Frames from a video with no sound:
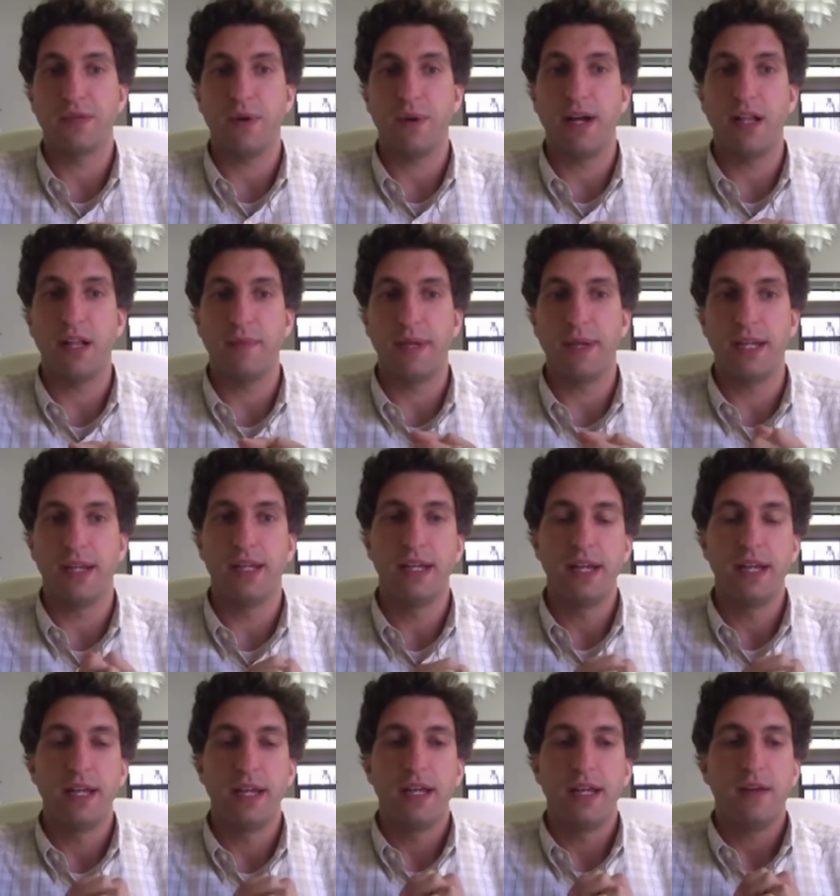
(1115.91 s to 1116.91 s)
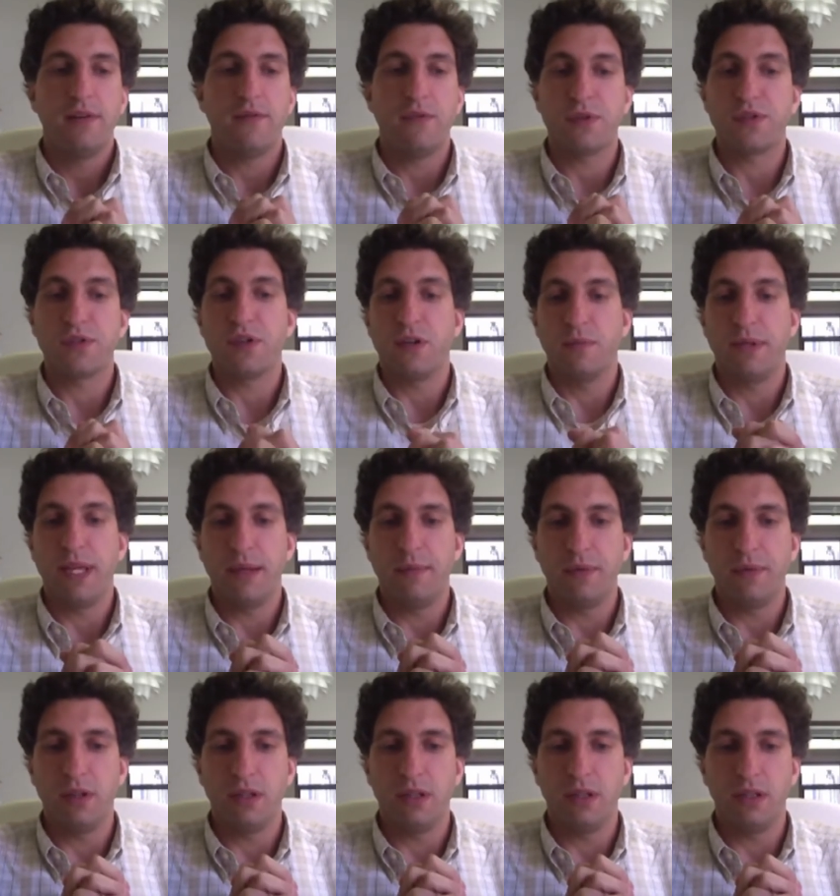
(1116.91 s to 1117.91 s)
as well. I mean, for certain
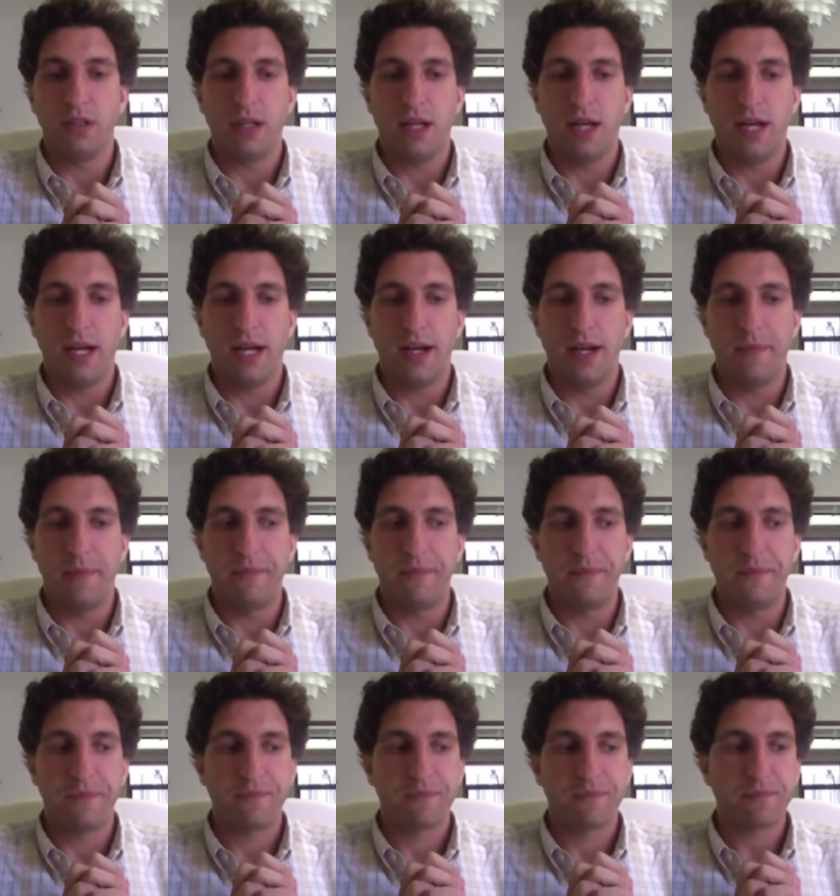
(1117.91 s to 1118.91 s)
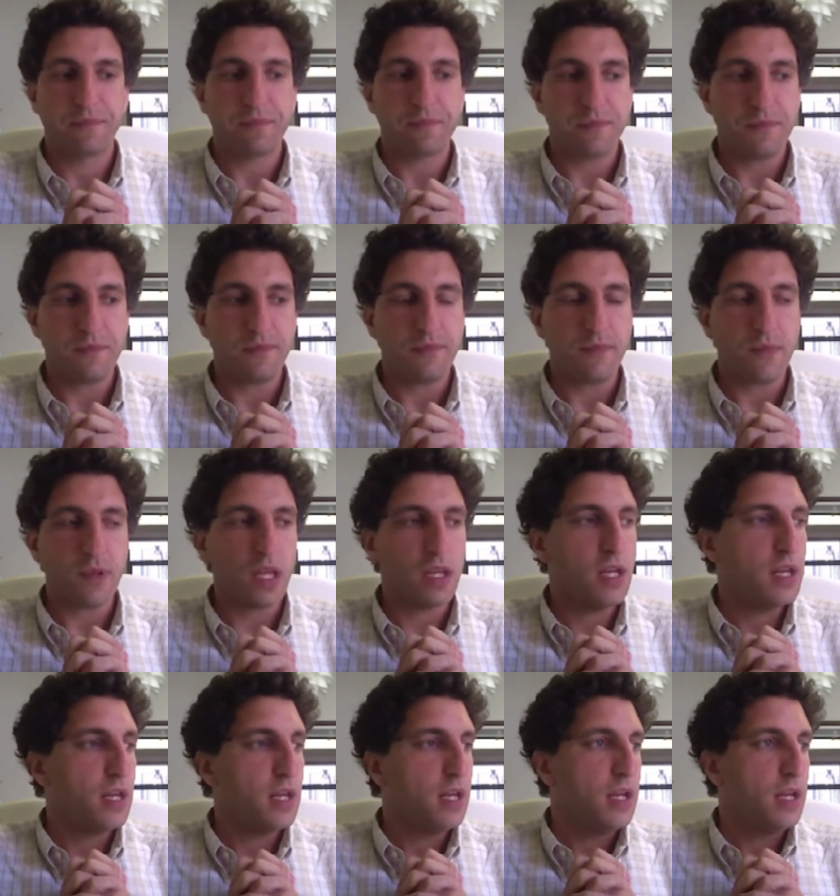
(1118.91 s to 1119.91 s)
people, you
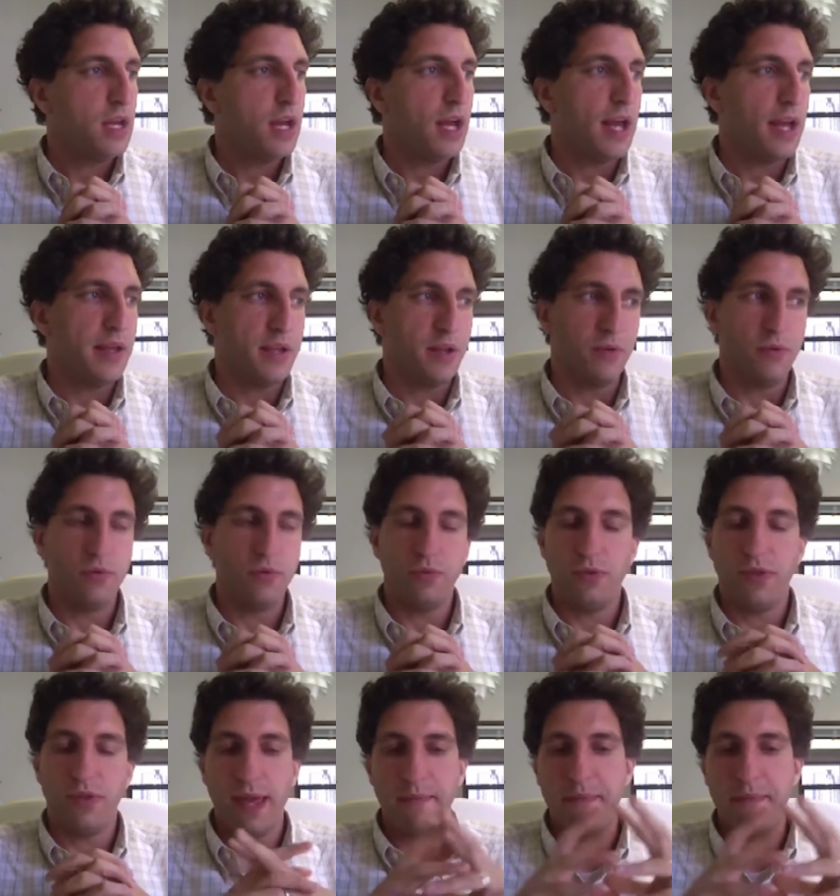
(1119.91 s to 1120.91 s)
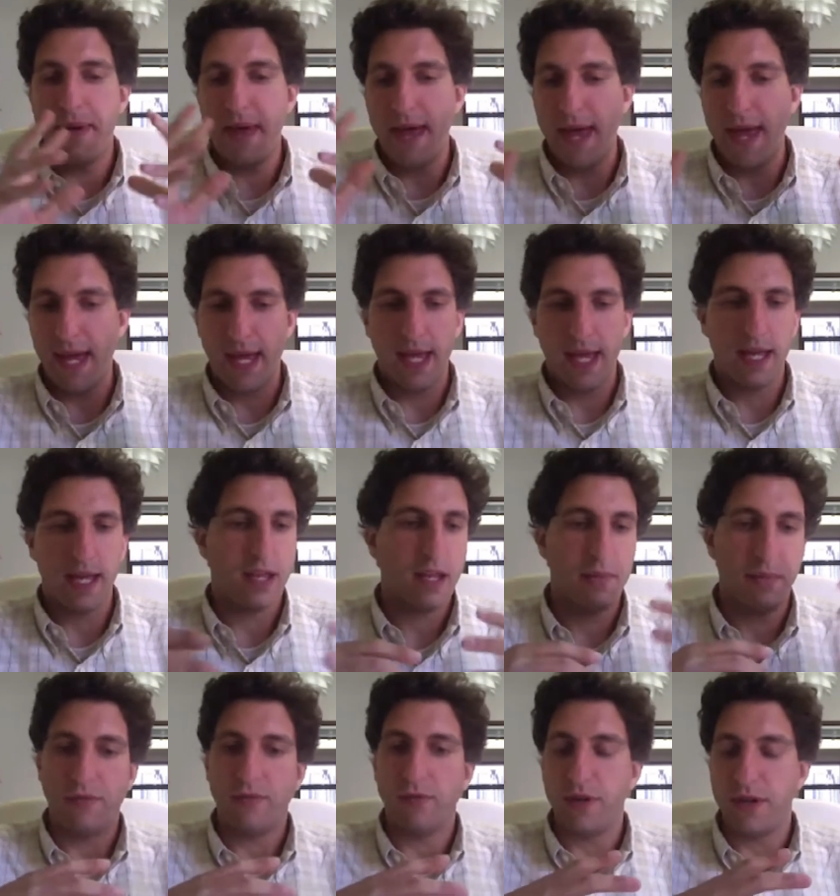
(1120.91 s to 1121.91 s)
know, they may,
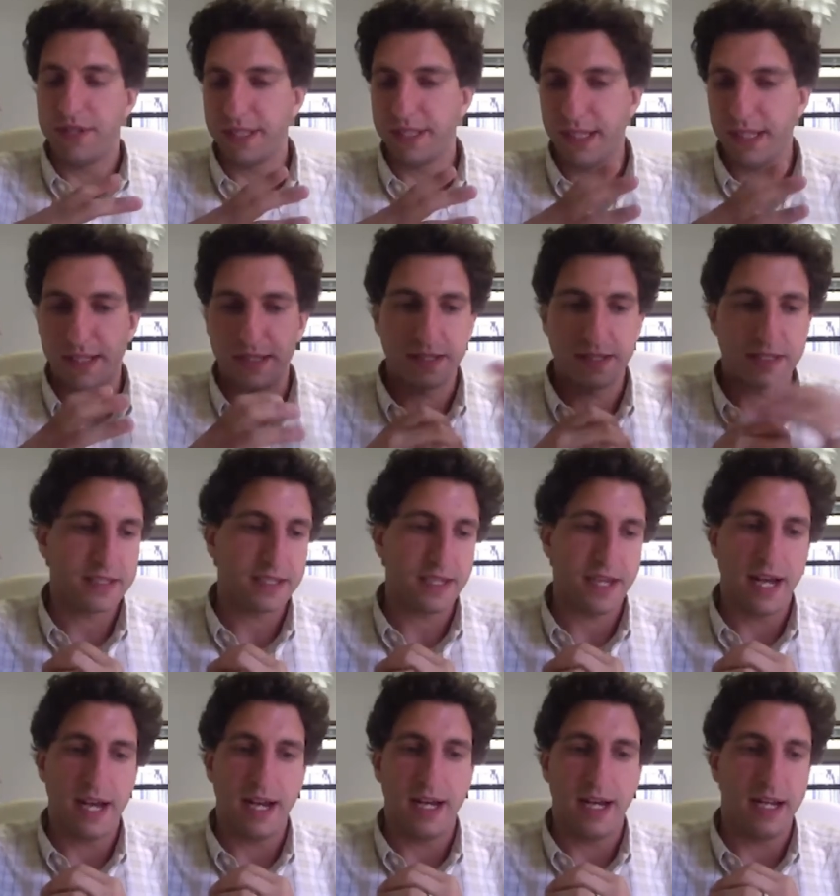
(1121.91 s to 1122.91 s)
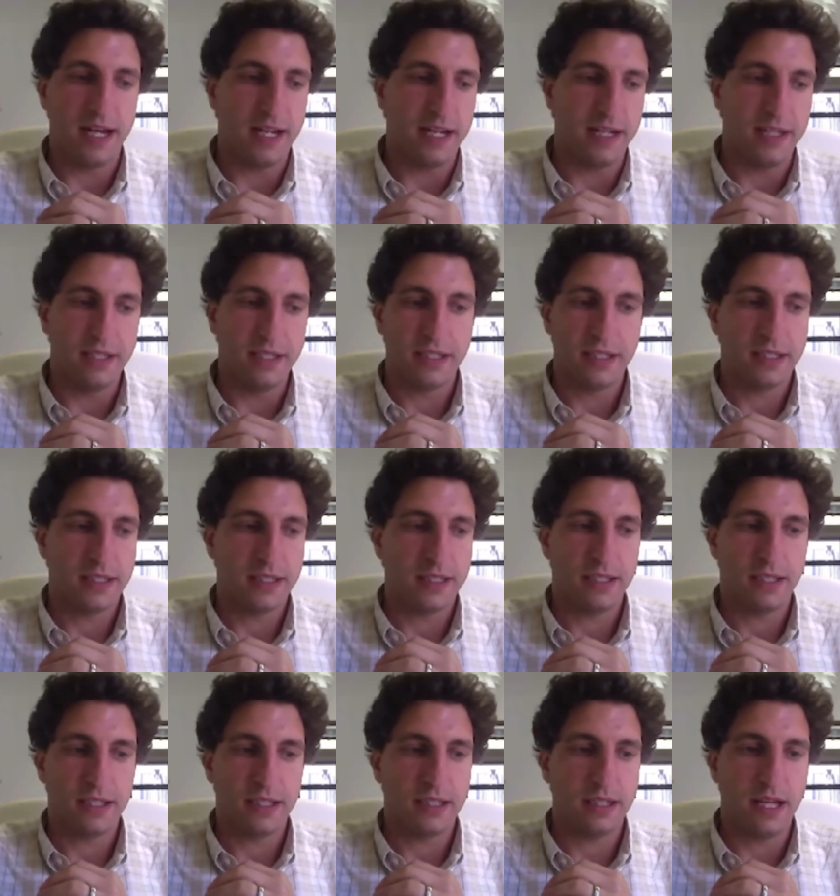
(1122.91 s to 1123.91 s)
I mean, for instance, you
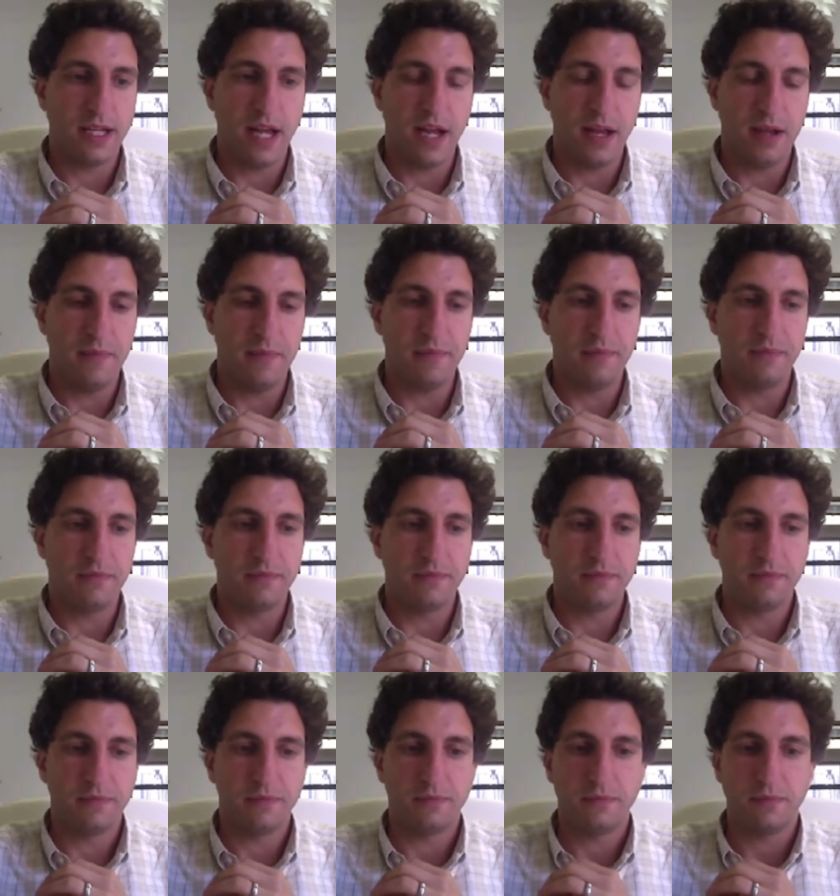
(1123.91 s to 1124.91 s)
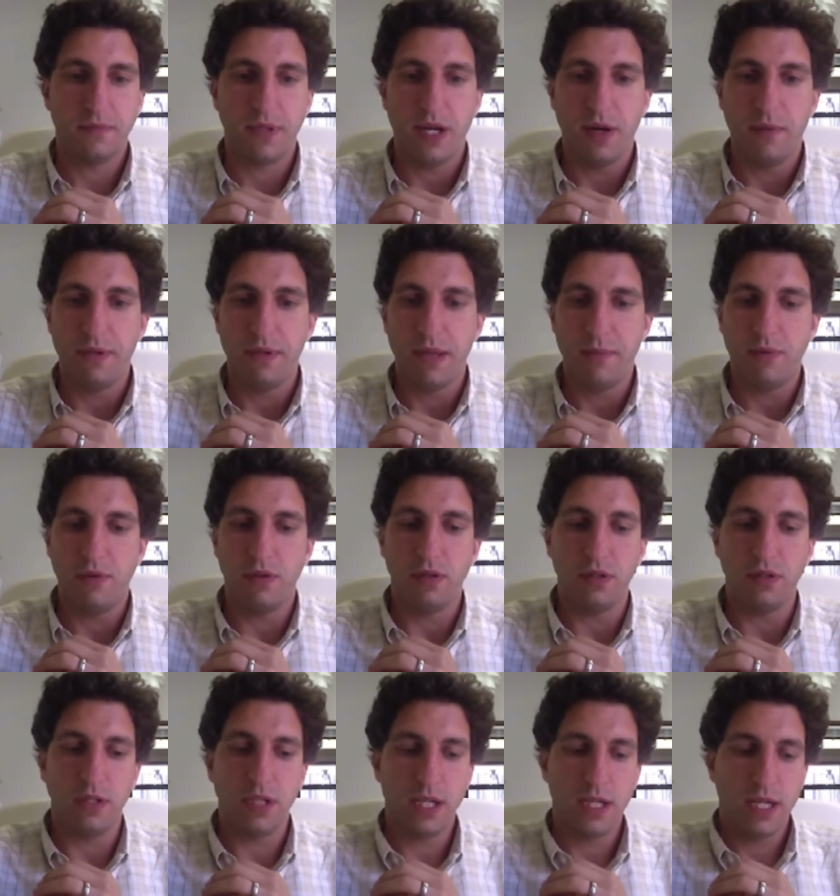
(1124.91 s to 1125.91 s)
know,
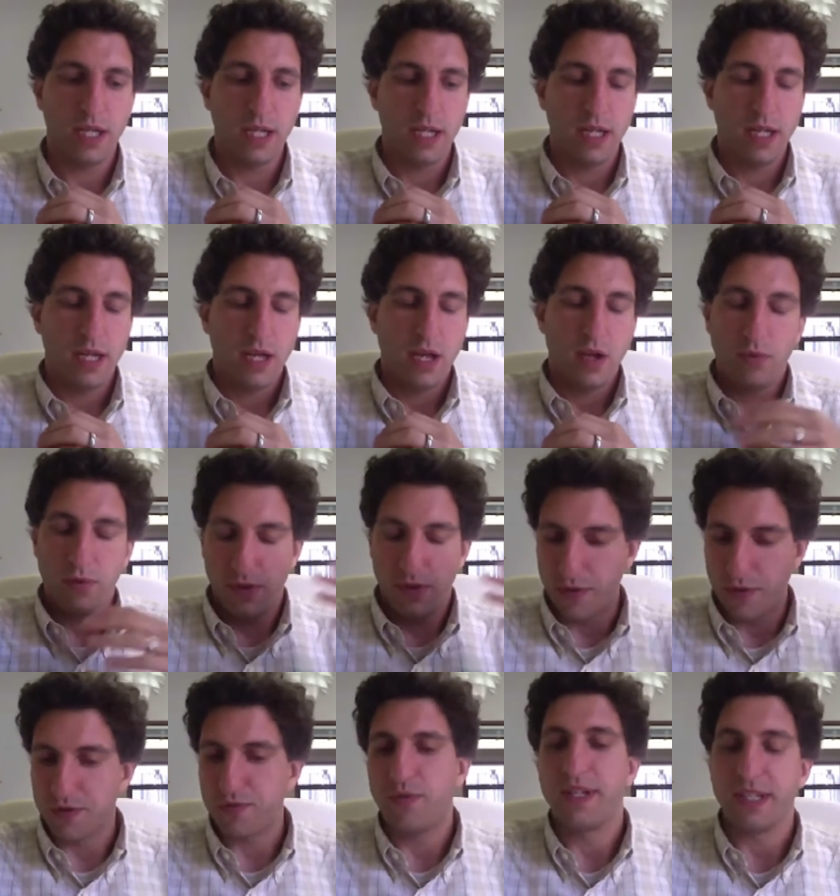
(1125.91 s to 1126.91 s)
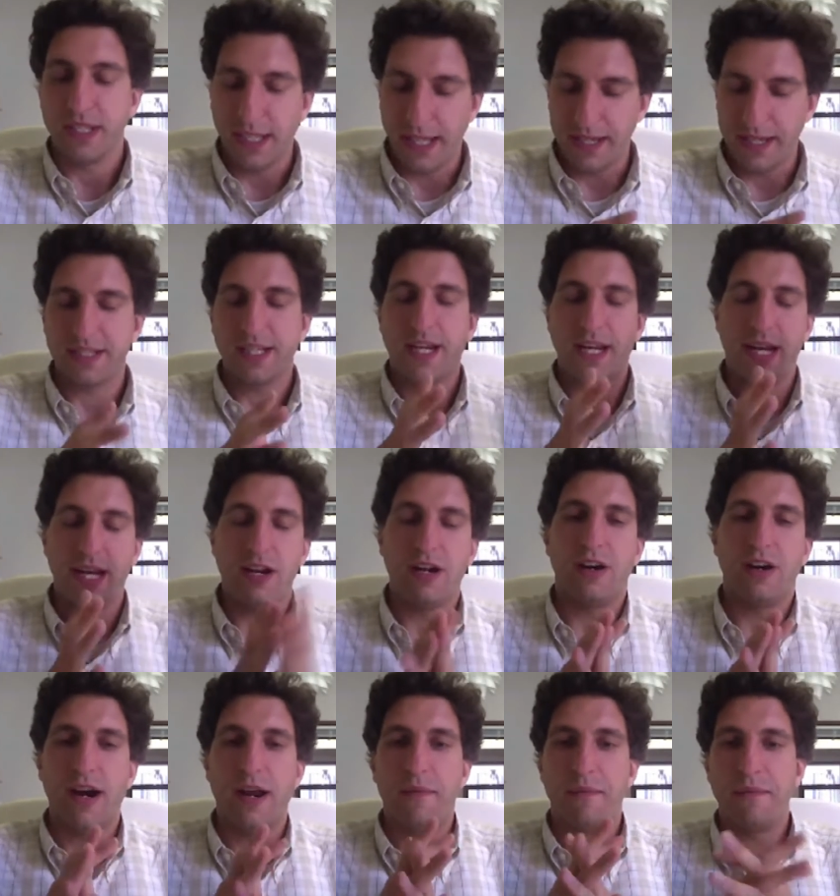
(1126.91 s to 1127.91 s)
people, there was recently a study
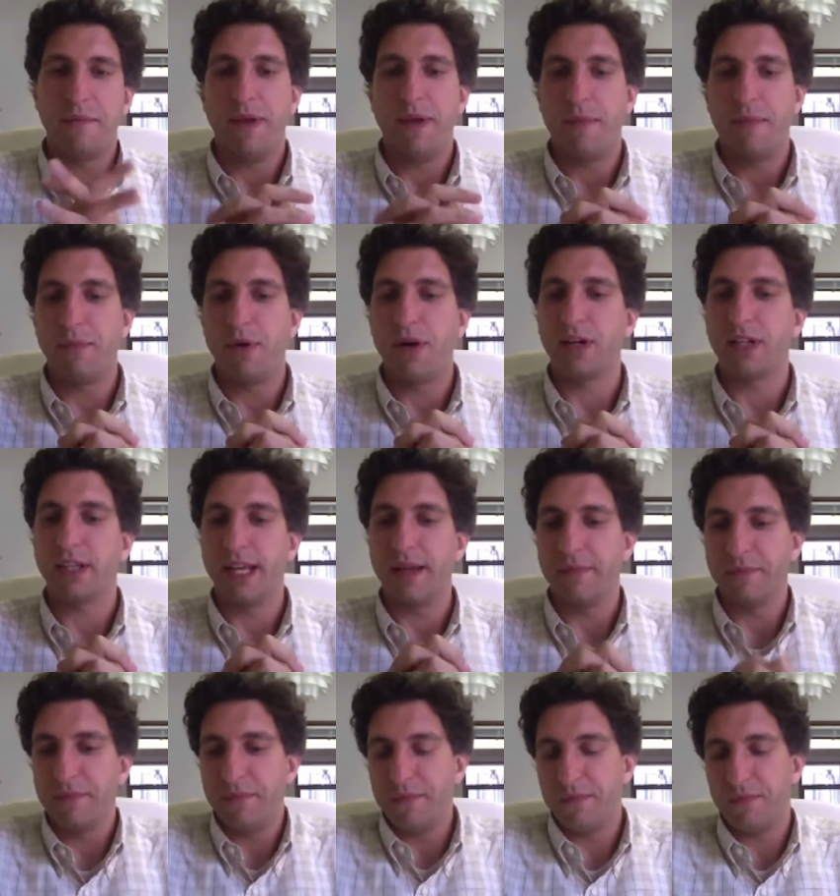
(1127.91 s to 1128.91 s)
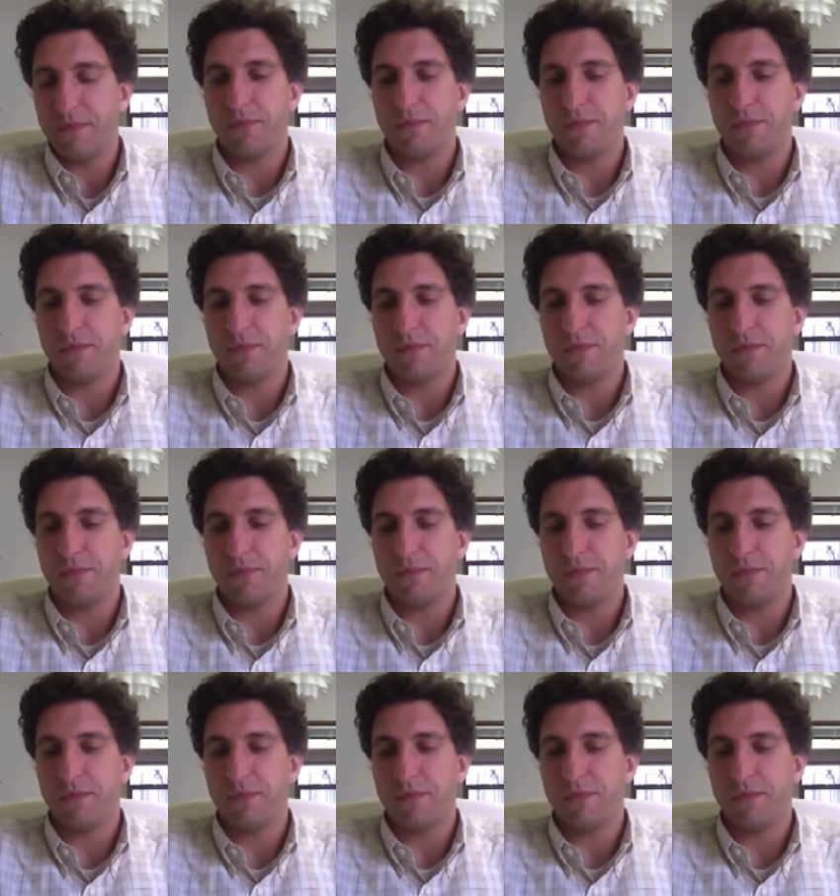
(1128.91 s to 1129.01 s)
here at Berkeley